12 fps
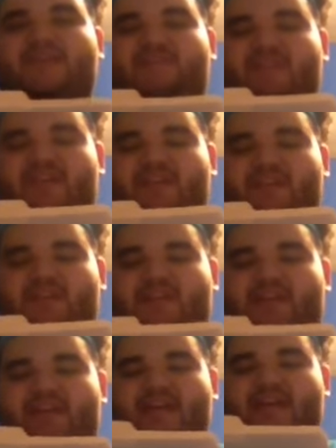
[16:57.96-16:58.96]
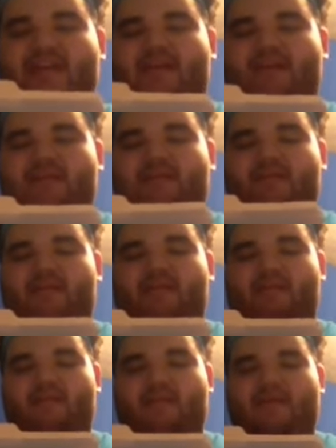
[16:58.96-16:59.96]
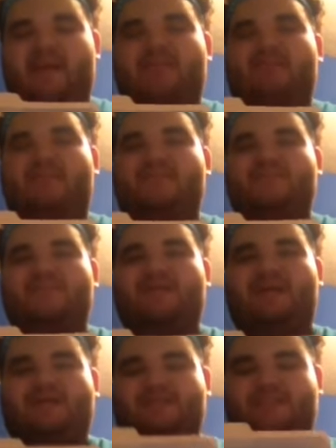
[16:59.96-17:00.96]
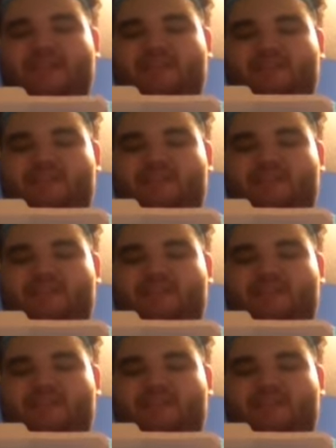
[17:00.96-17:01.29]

and Villanova. I have Arizona upsetting